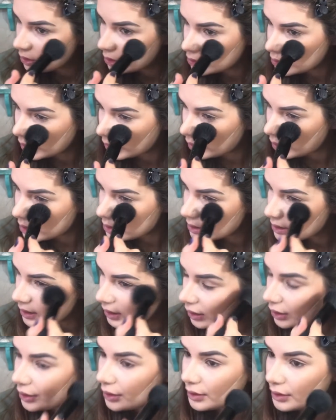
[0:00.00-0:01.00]
Try not to
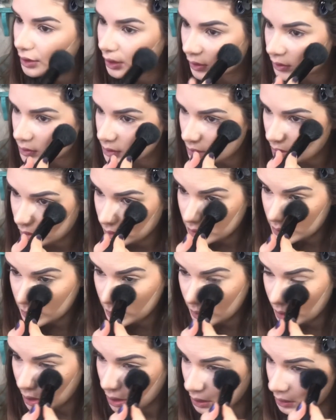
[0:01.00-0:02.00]
get your nose
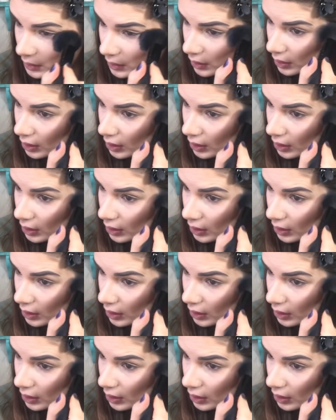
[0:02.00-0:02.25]
contour.